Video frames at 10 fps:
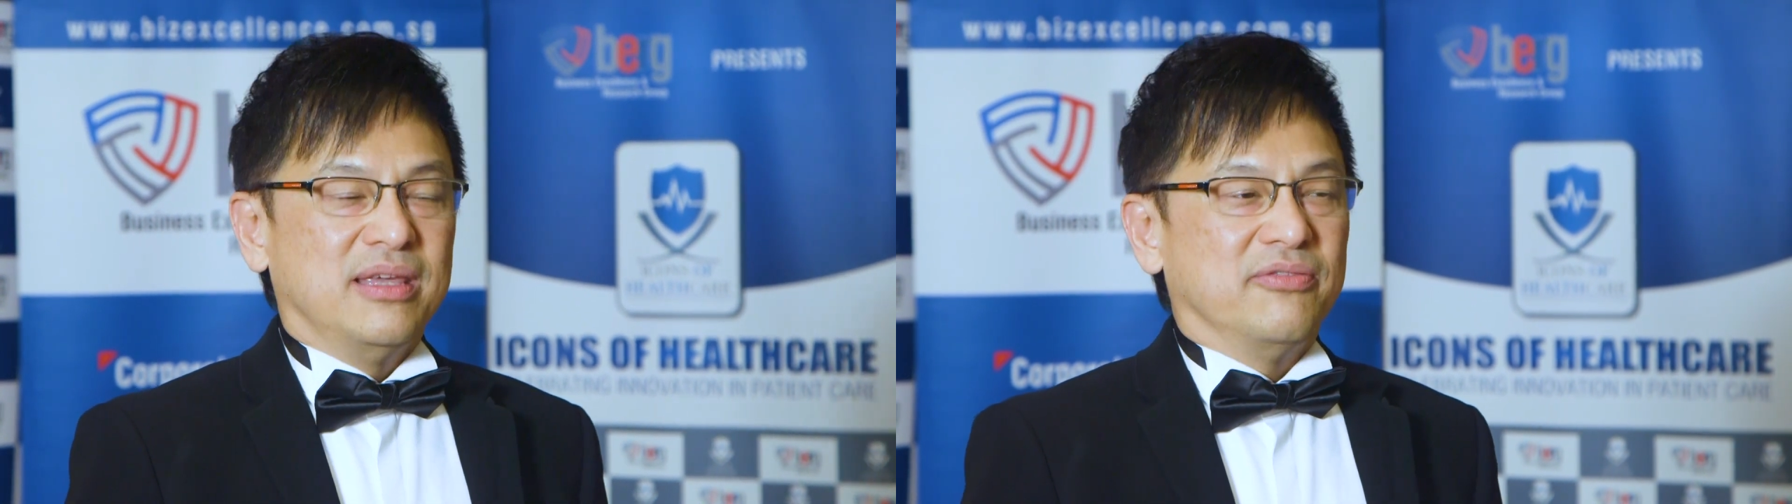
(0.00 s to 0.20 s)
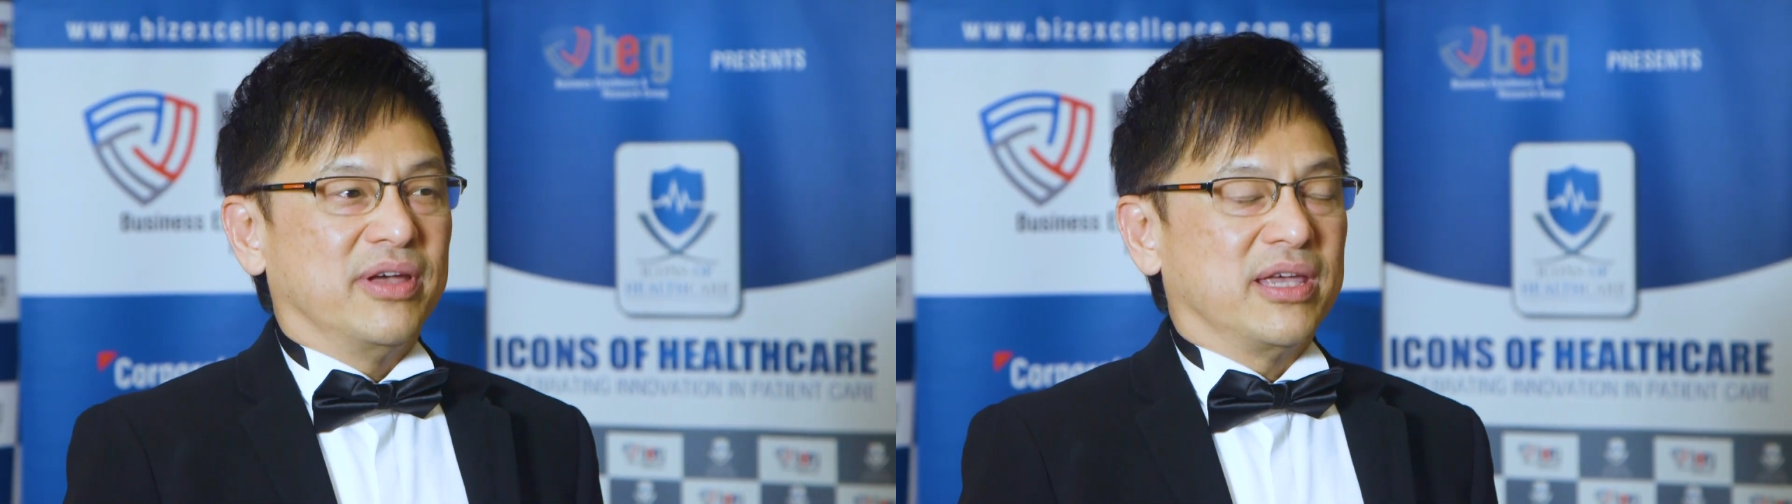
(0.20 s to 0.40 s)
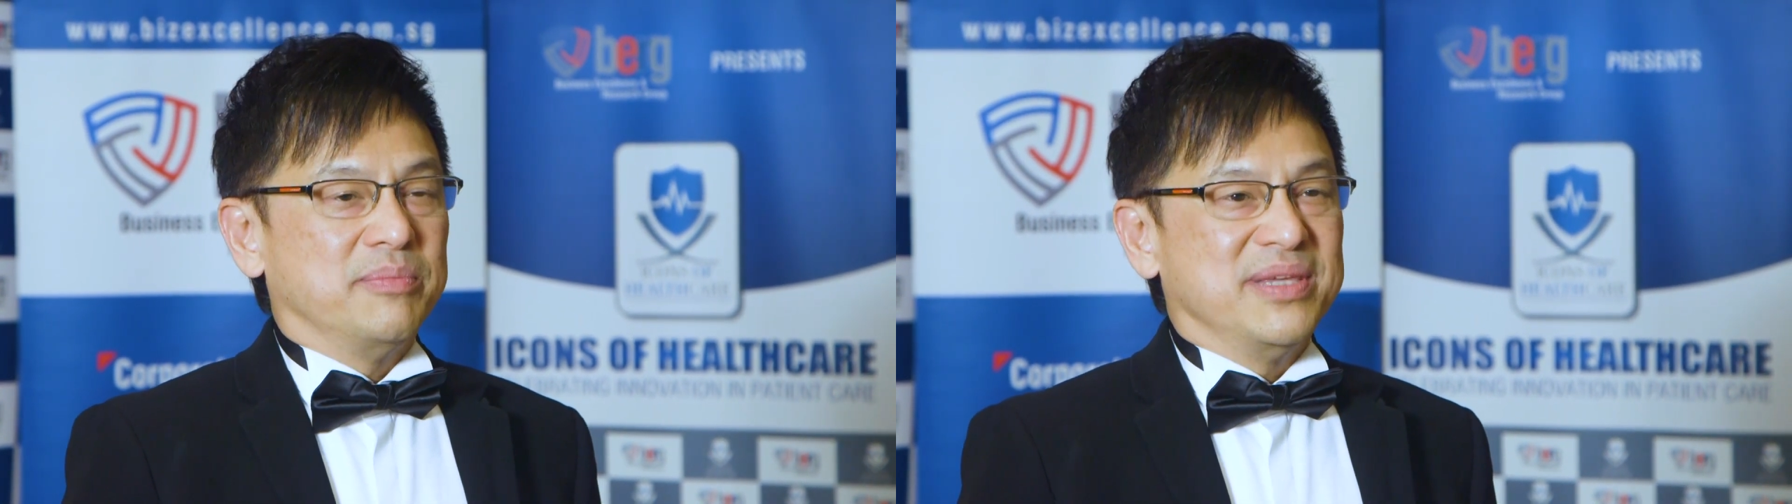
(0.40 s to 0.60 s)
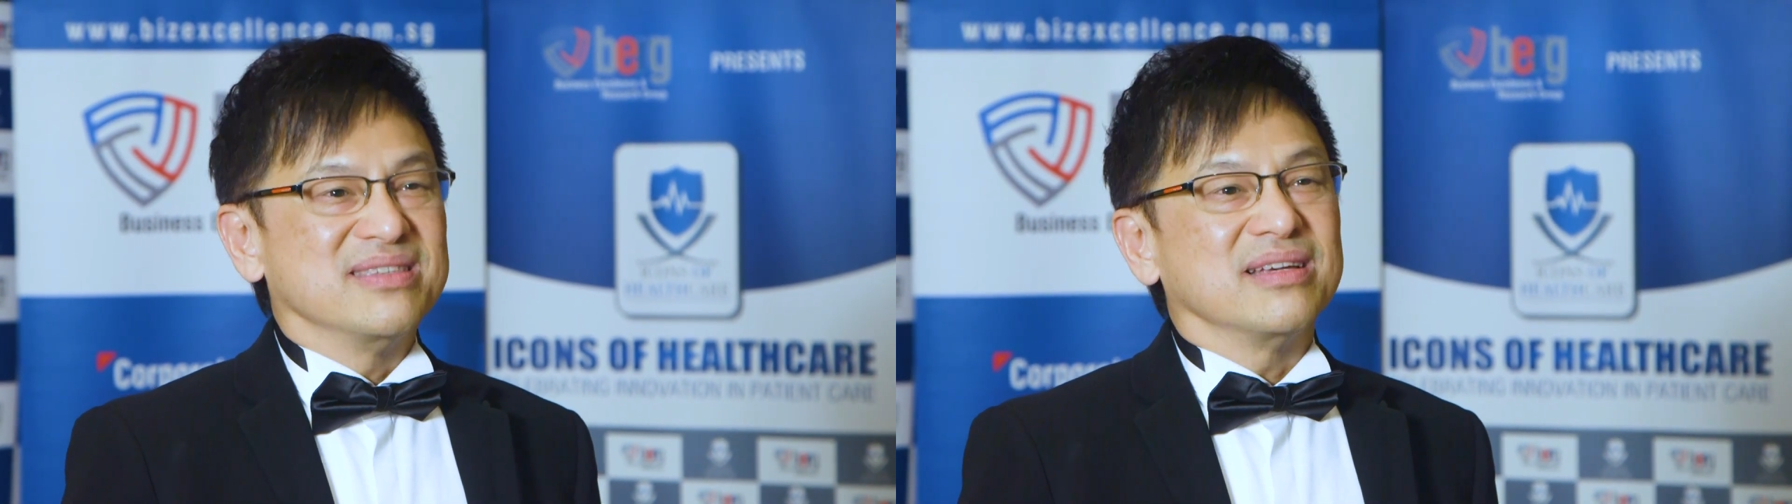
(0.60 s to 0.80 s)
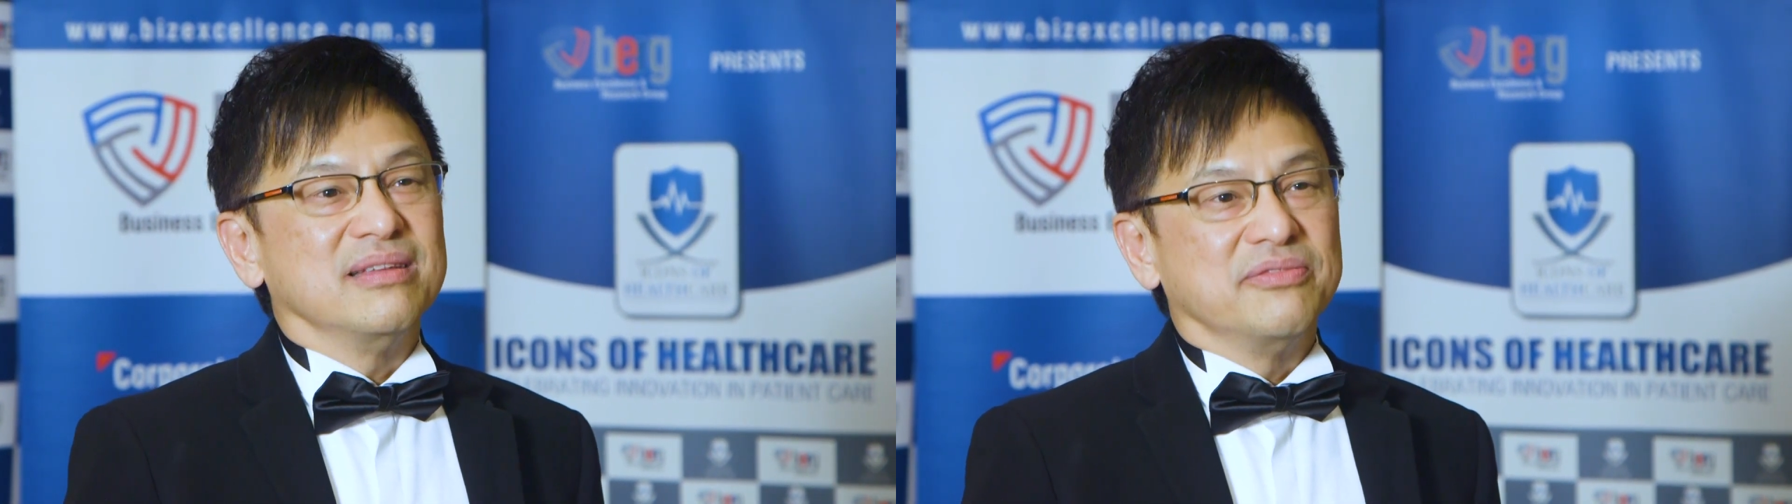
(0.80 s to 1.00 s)
if I can be
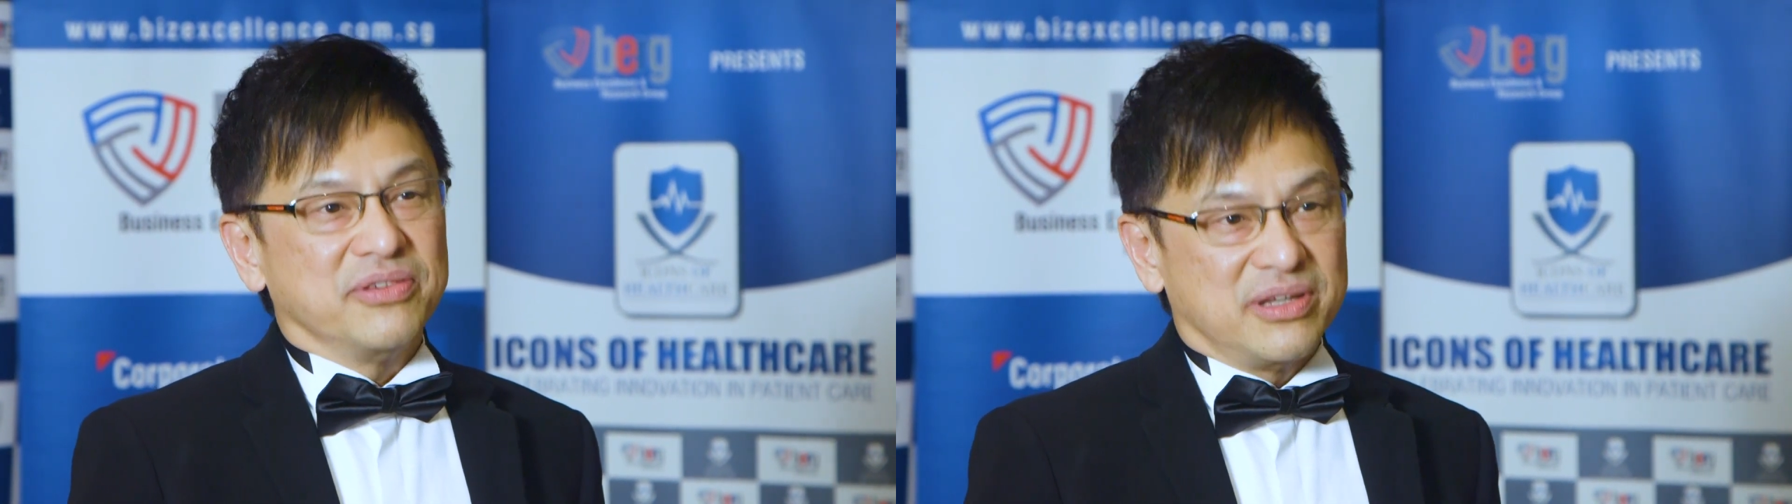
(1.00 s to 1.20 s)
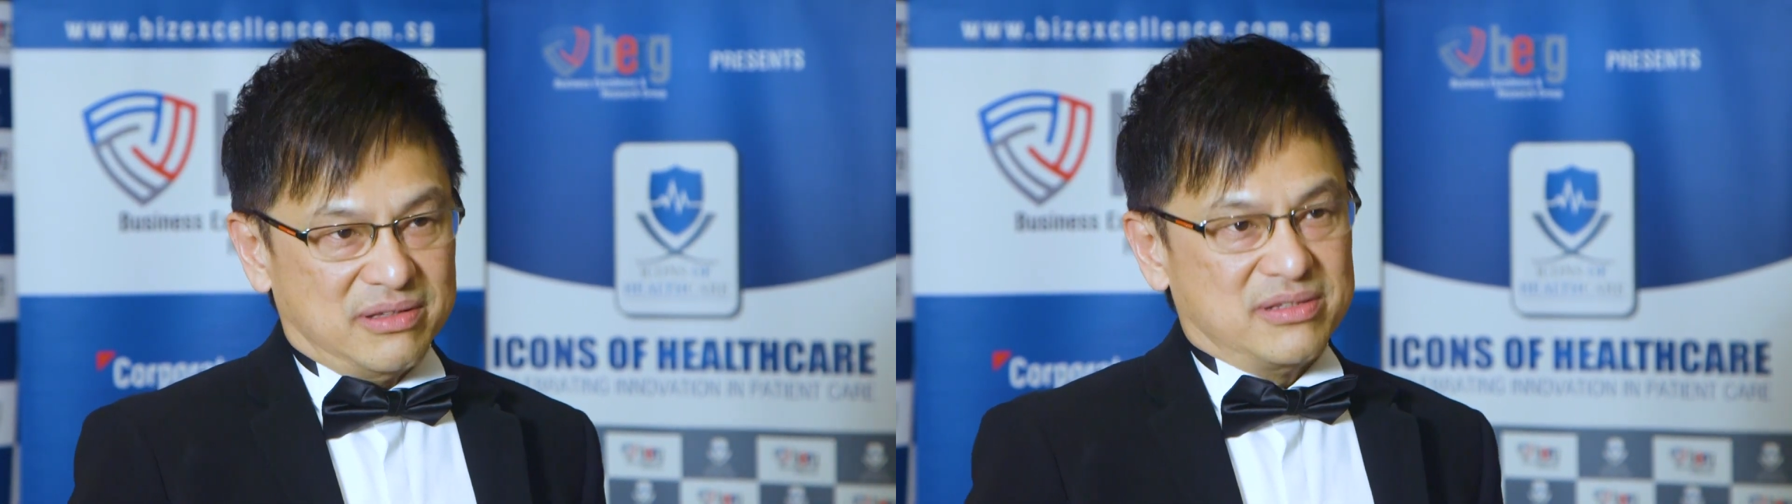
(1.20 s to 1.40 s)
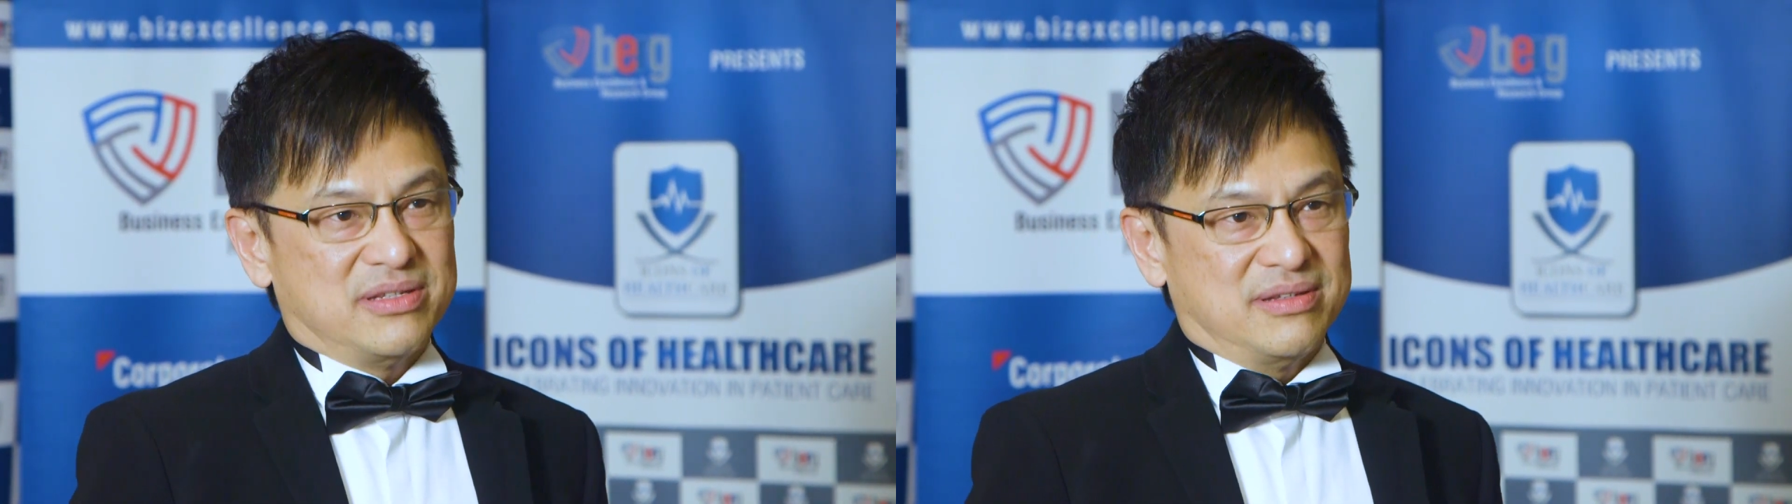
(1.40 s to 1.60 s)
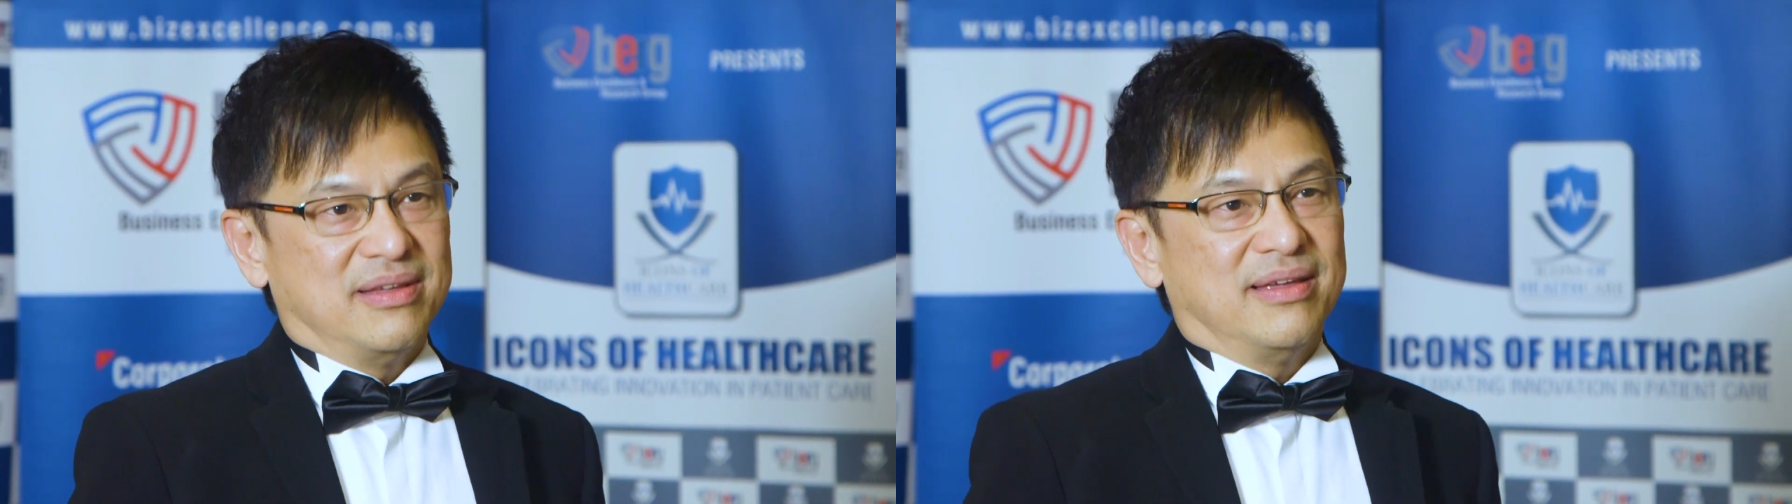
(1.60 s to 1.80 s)
significant